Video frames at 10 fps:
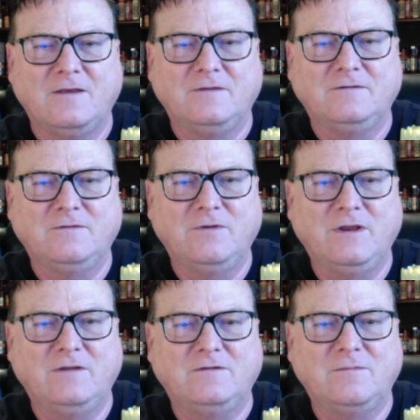See if we can
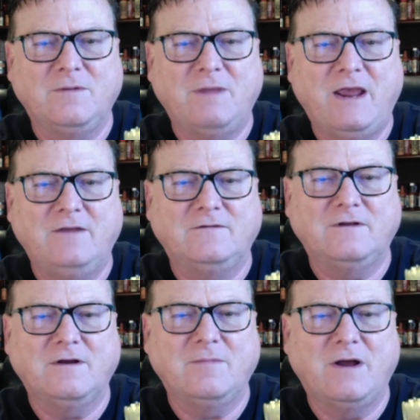get some of them ants to
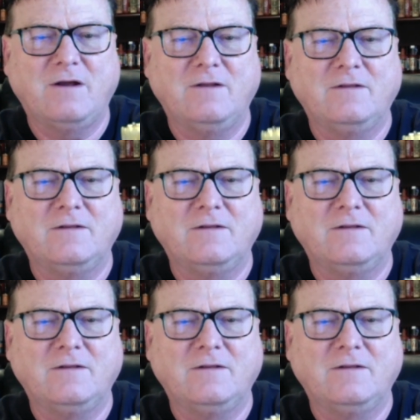come out.